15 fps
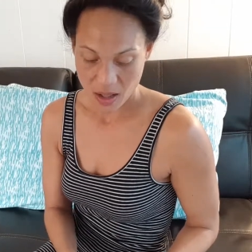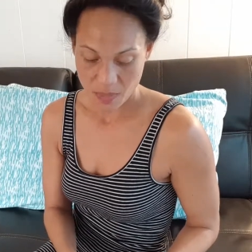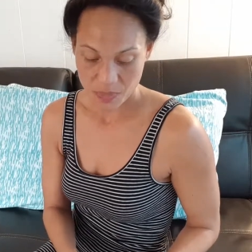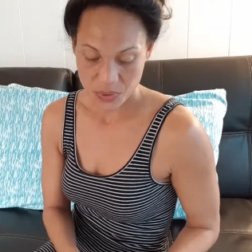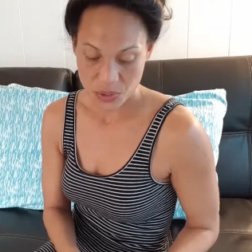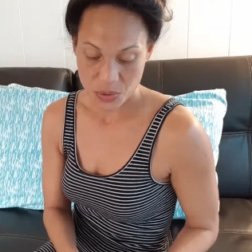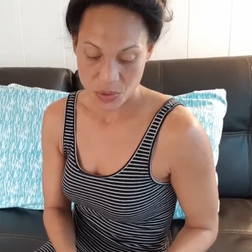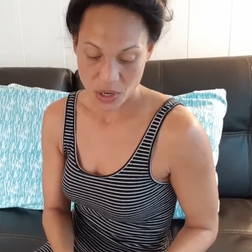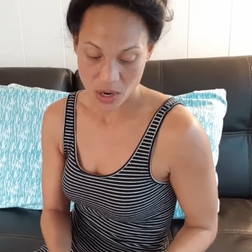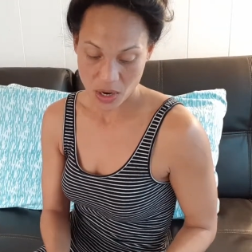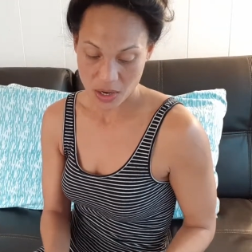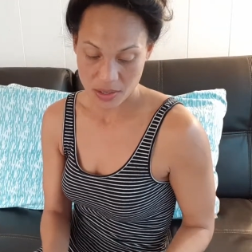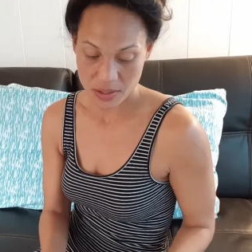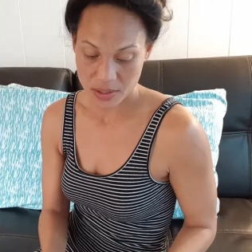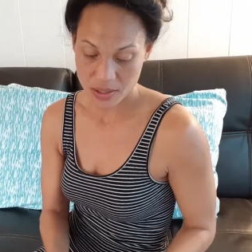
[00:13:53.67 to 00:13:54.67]
2
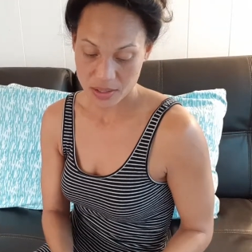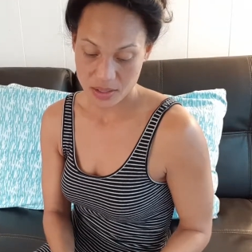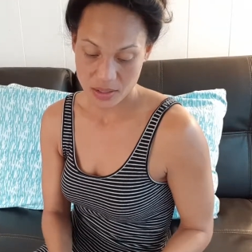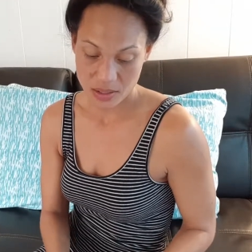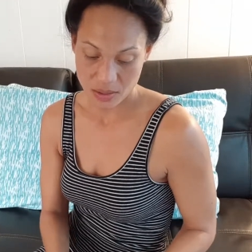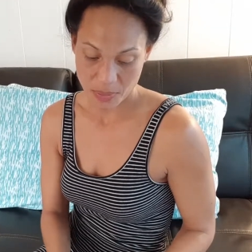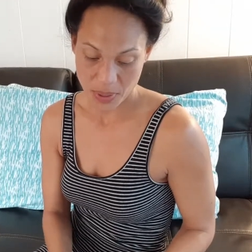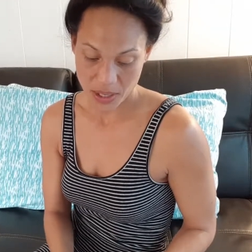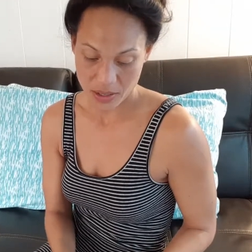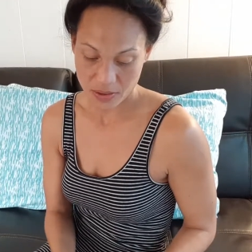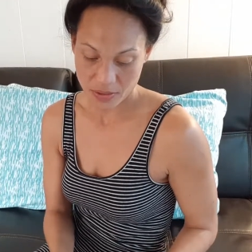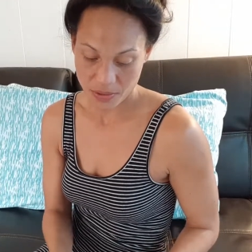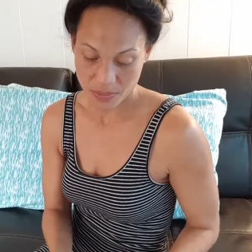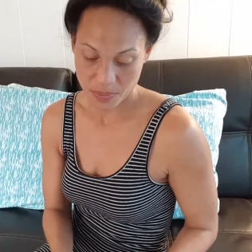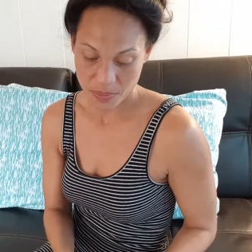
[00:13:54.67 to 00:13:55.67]
cards to pick
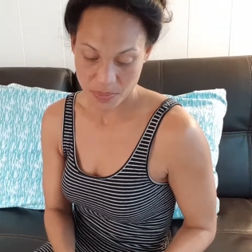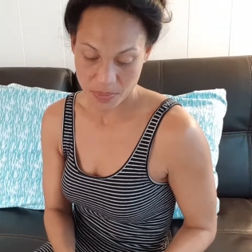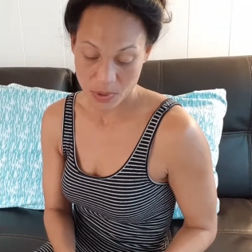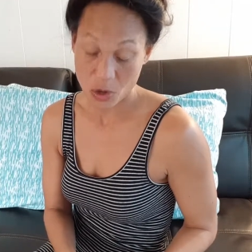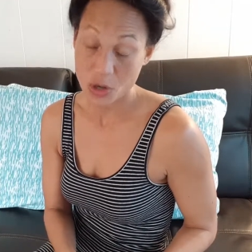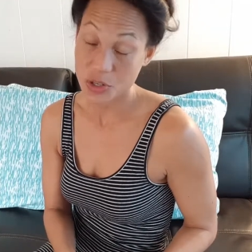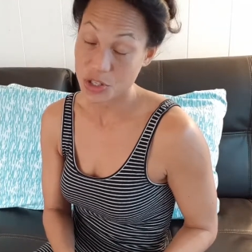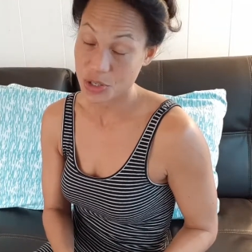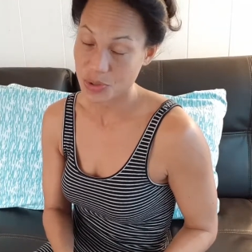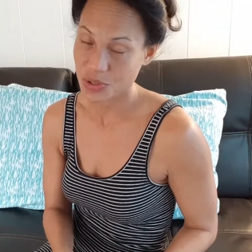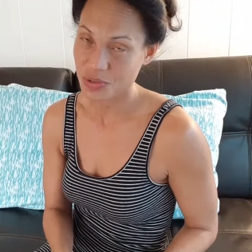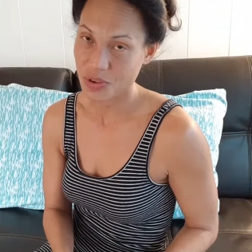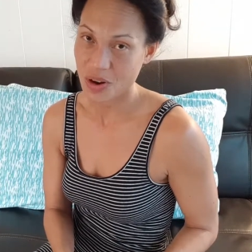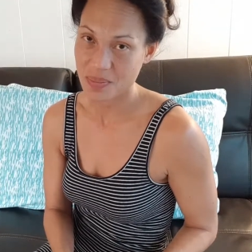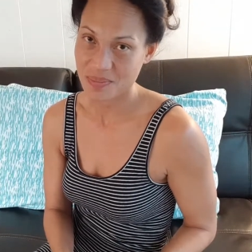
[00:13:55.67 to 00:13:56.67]
or choose
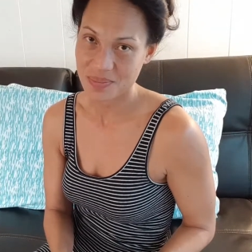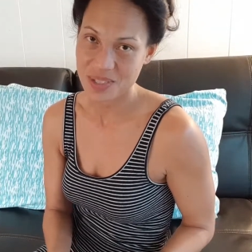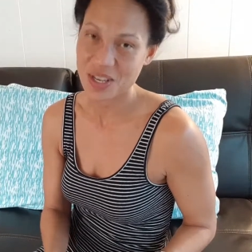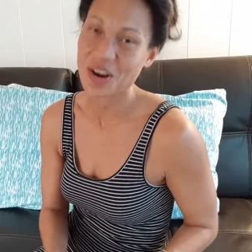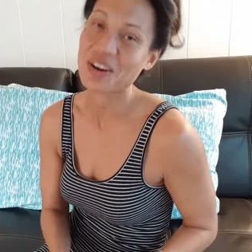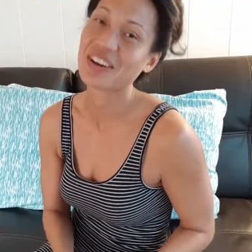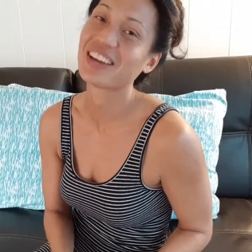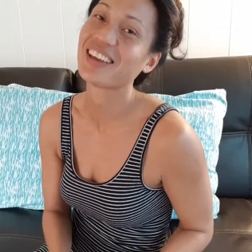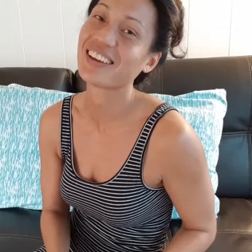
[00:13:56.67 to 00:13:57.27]
from. Sorry.